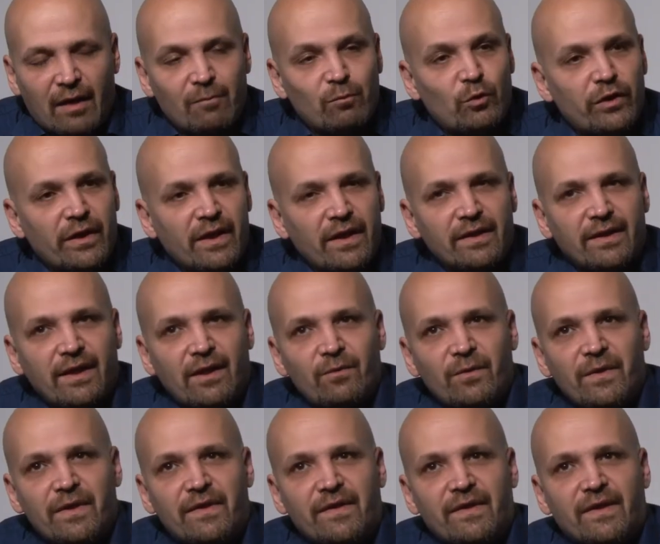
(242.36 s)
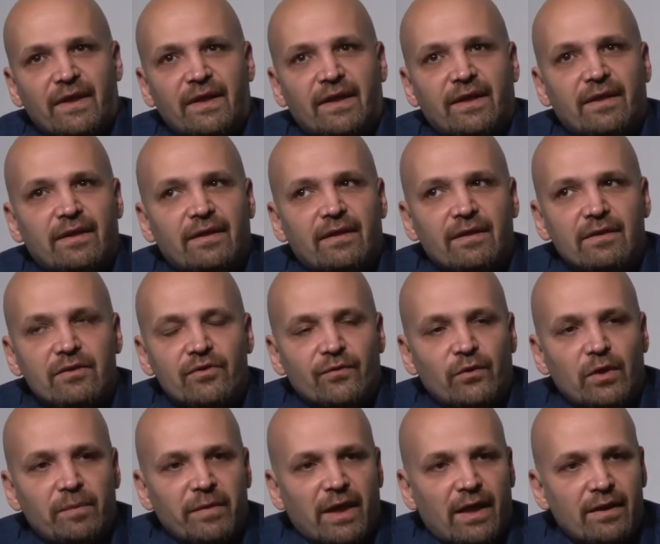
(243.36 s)
I'm working now with uh,
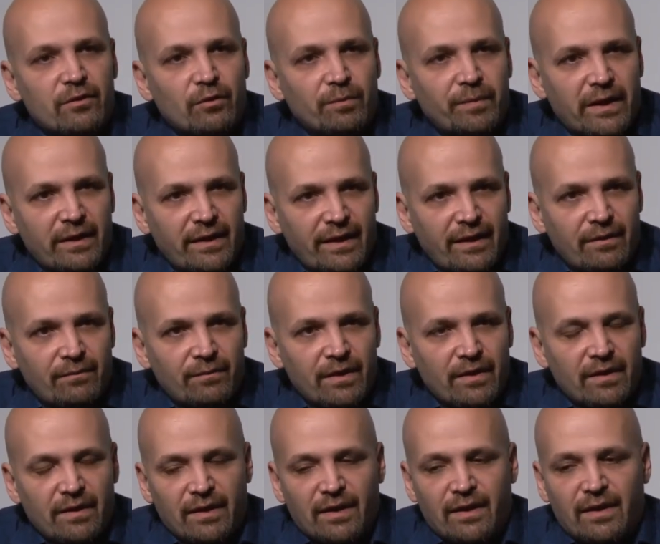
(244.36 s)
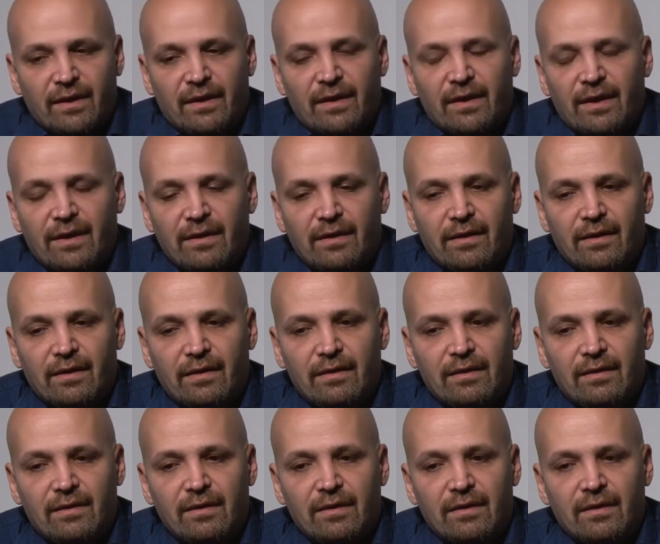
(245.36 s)
Berlin with uh,
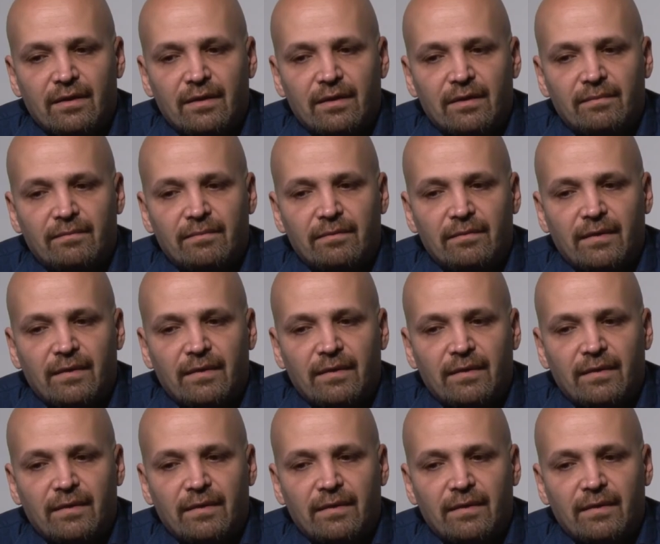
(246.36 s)
uh,